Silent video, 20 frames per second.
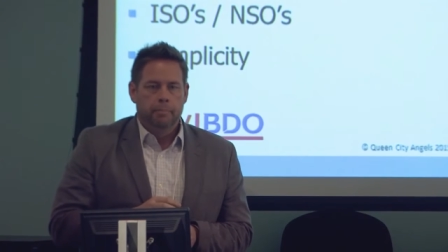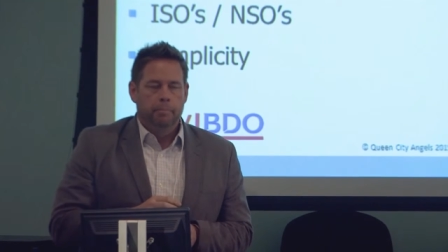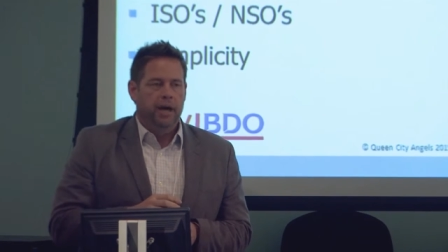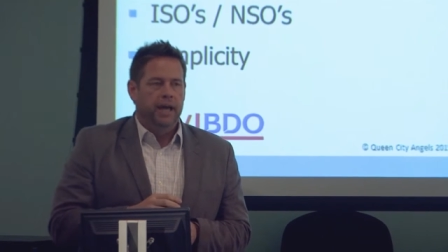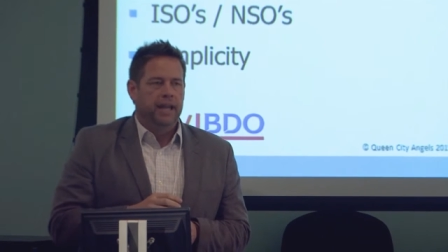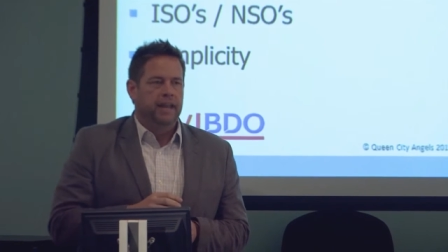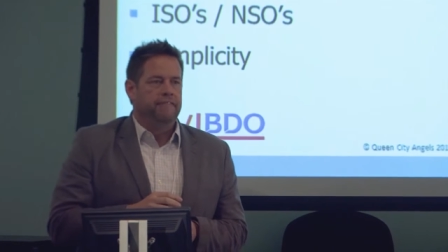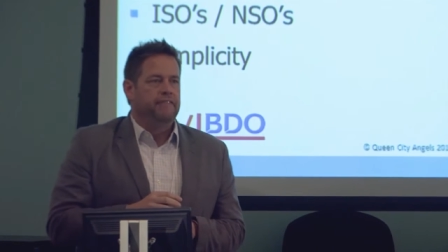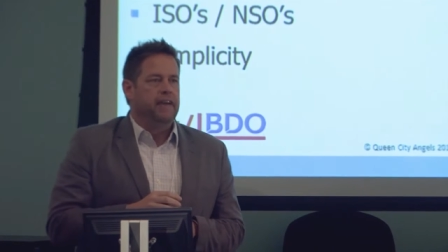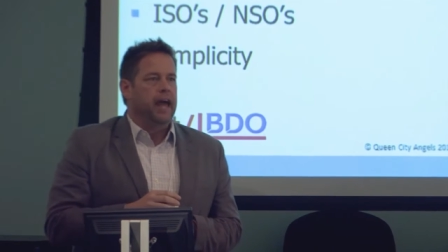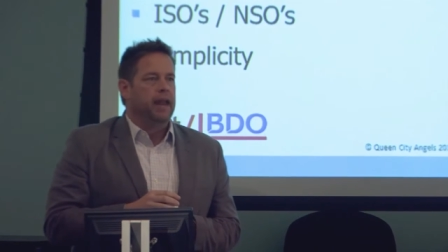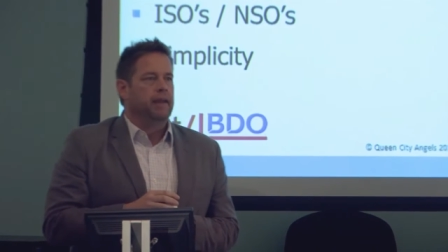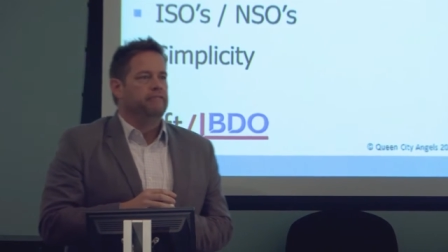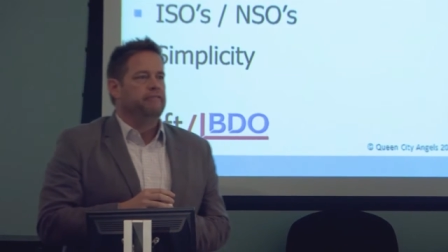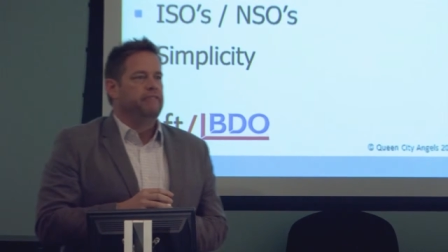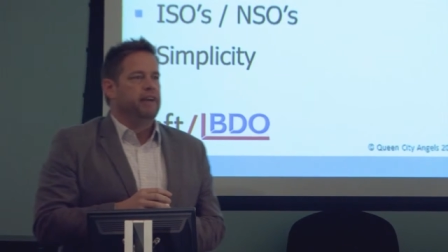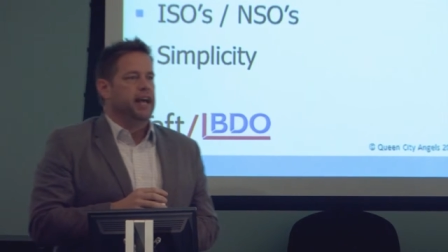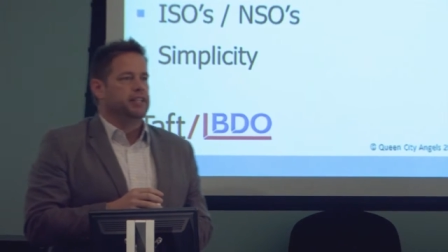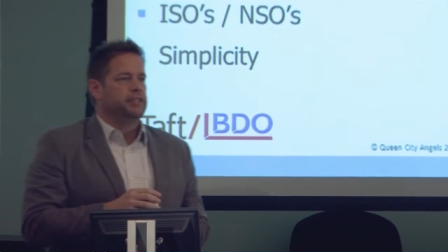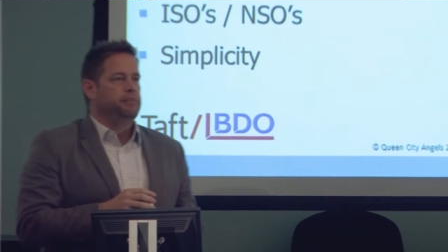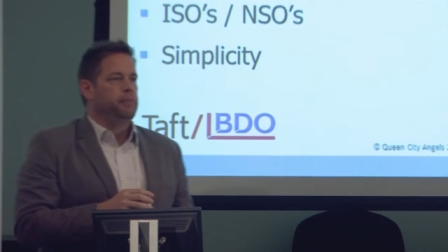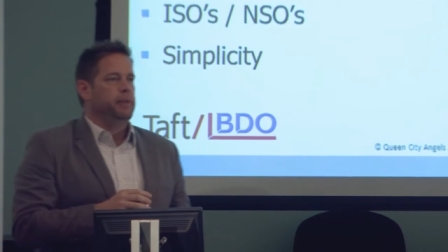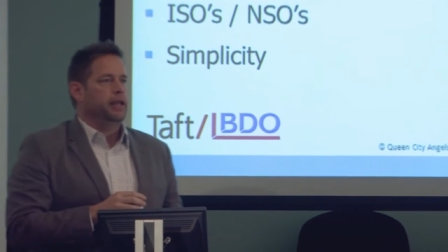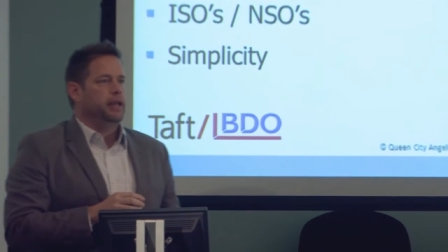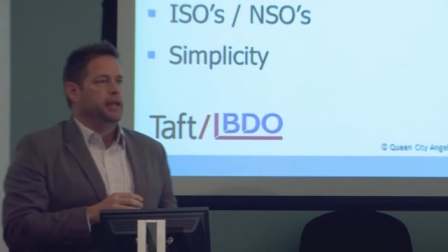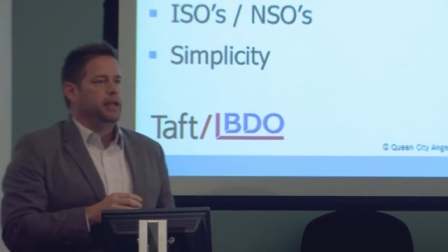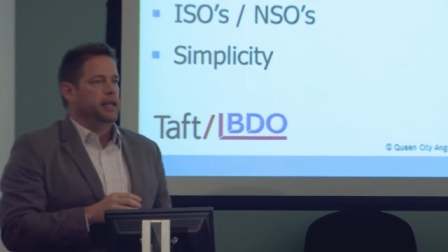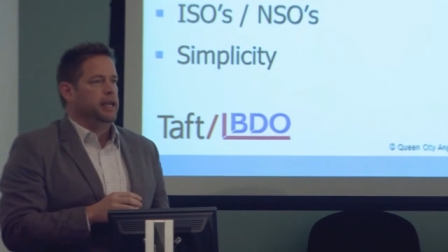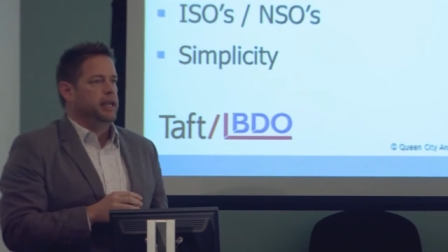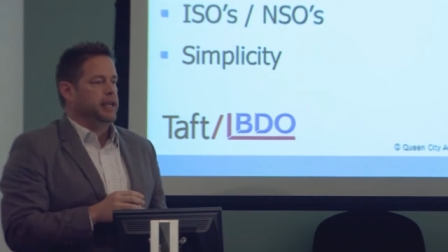But if that investment
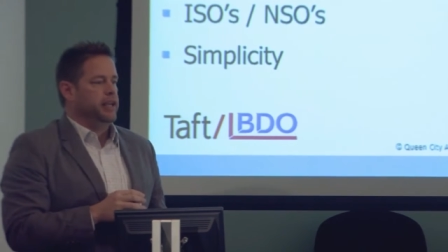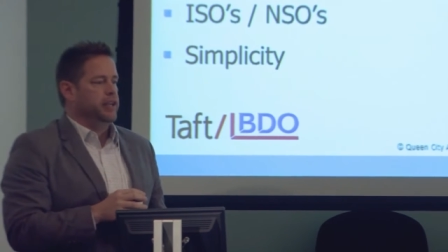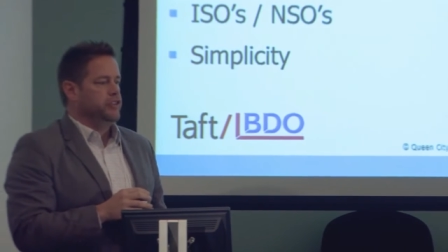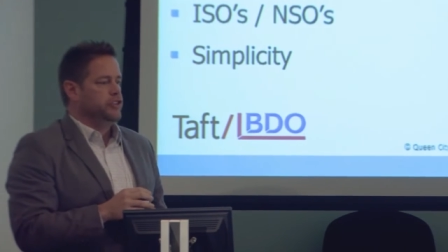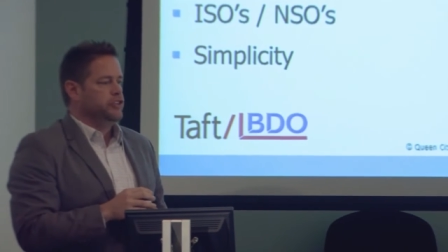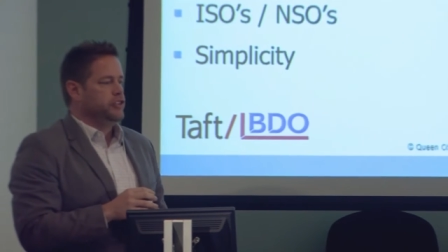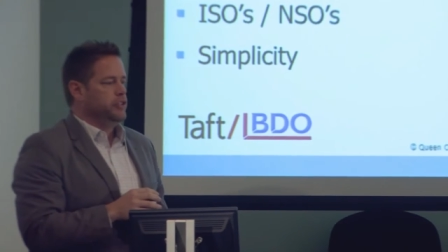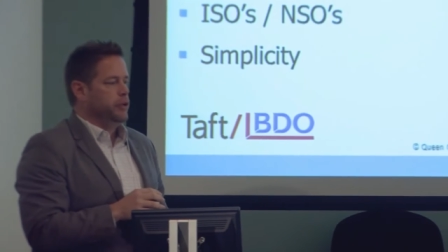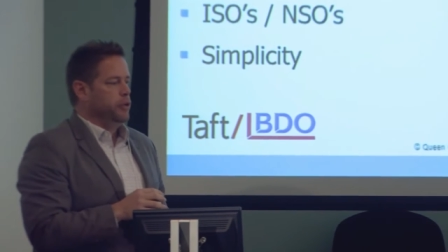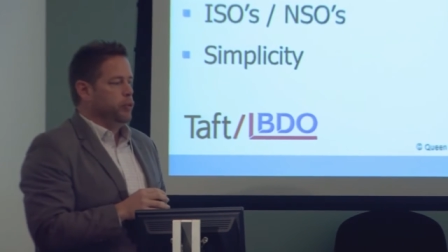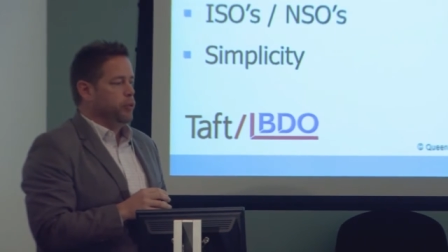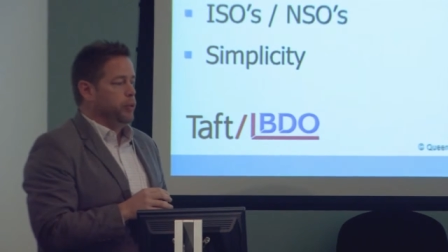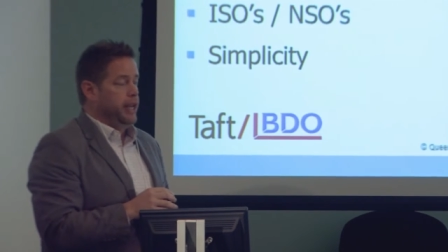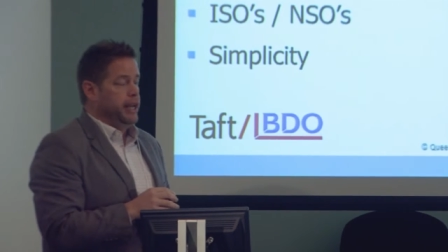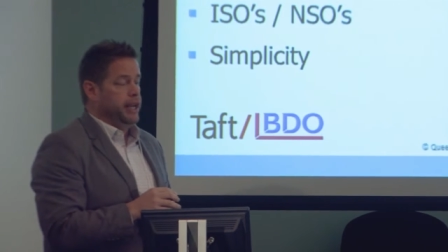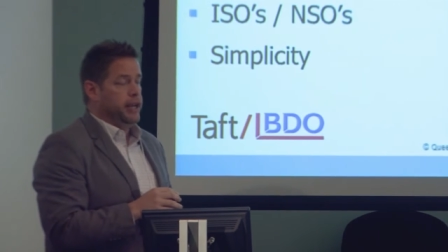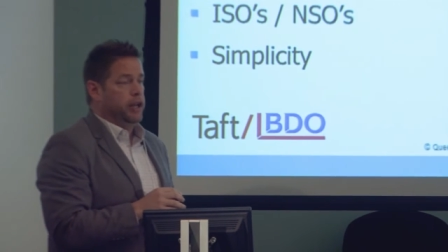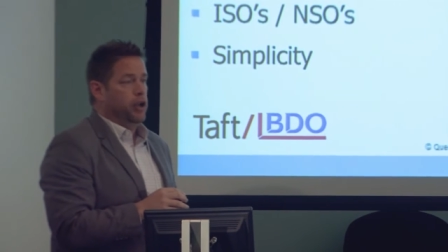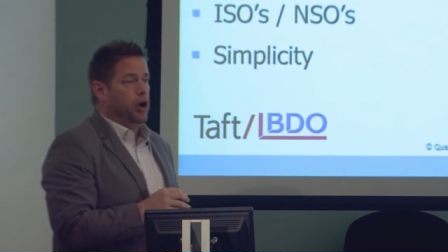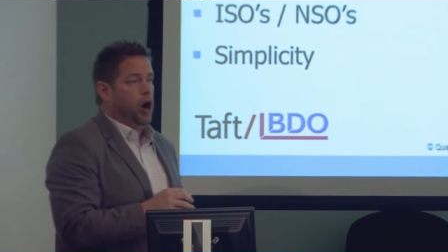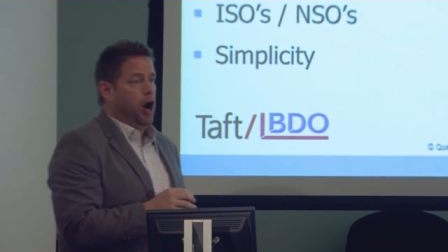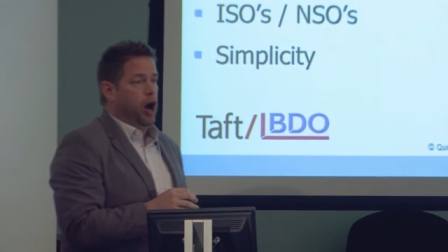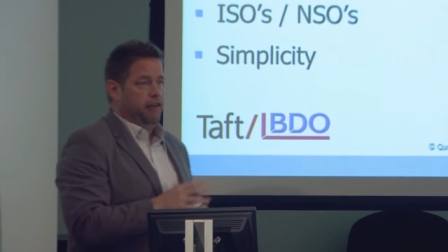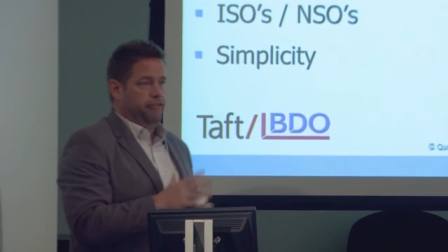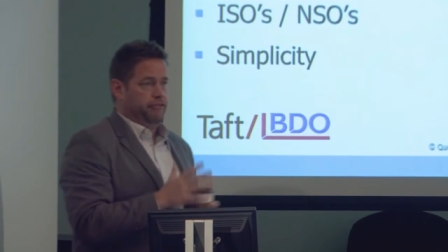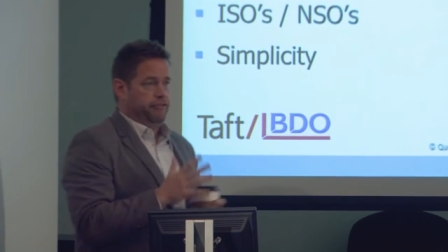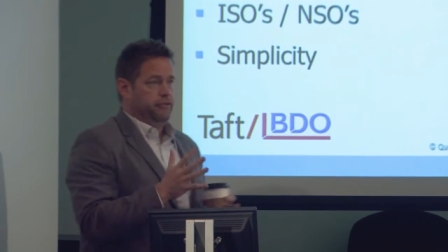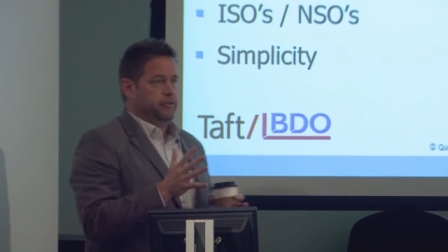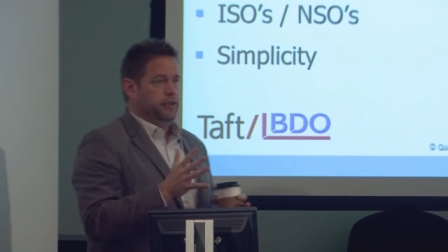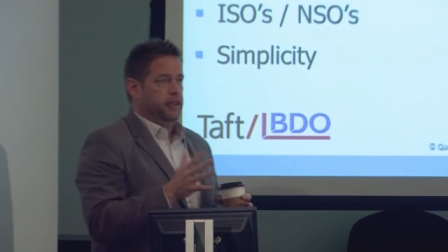is written off,